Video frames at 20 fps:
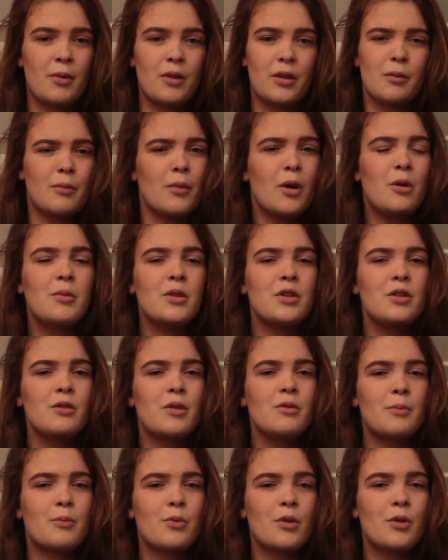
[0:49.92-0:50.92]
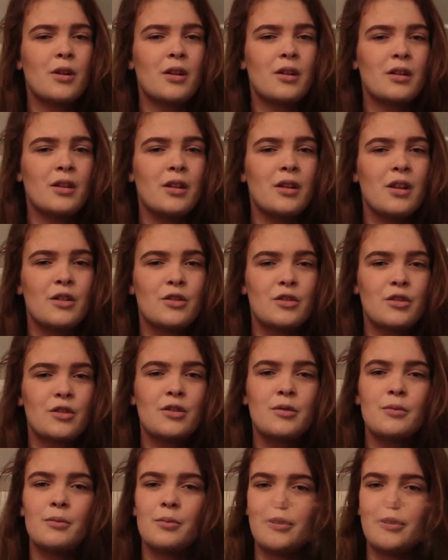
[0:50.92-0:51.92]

but the moment you were born, certain